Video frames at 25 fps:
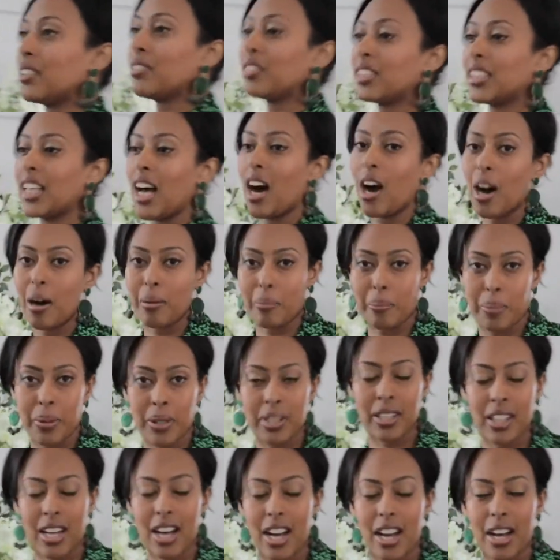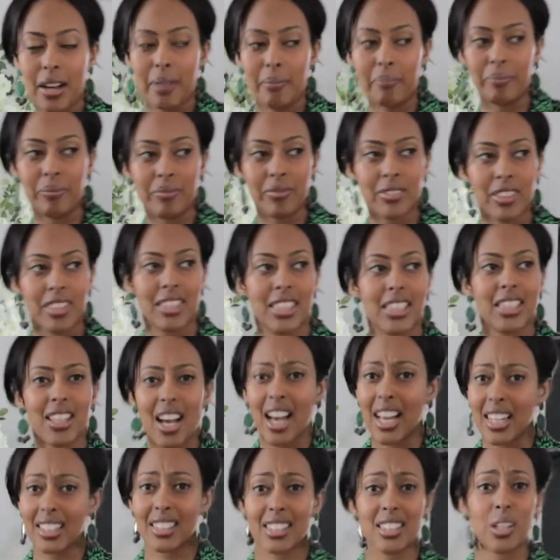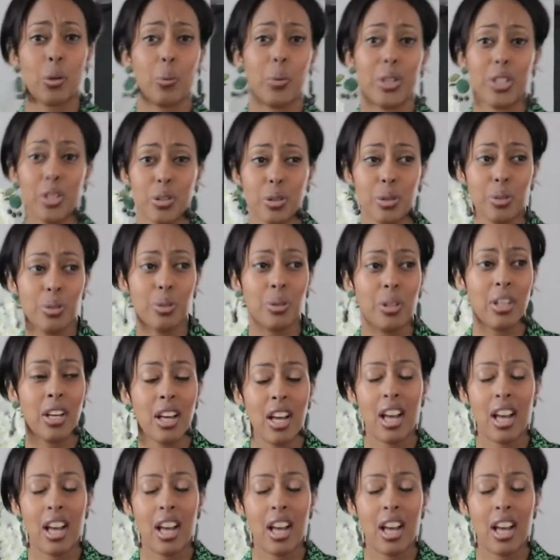of setup designs that we do.